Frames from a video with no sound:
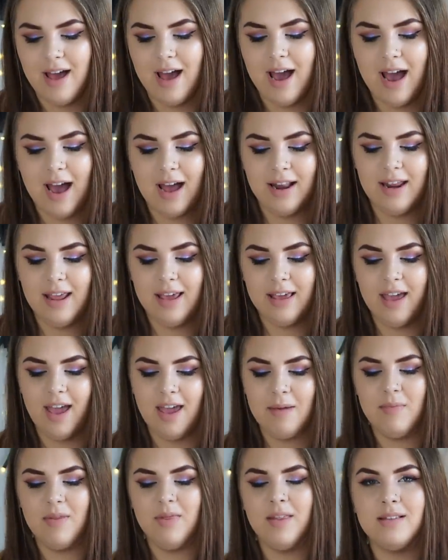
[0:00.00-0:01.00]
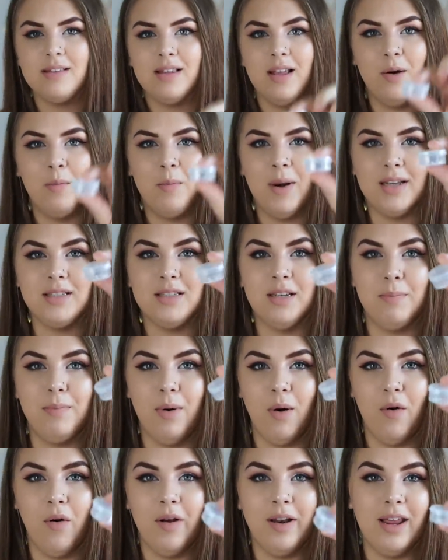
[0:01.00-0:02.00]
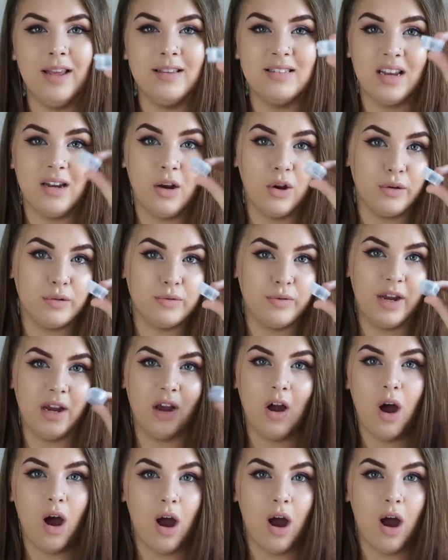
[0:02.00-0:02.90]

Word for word: And it came in this little plastic pot and it is a nose ring.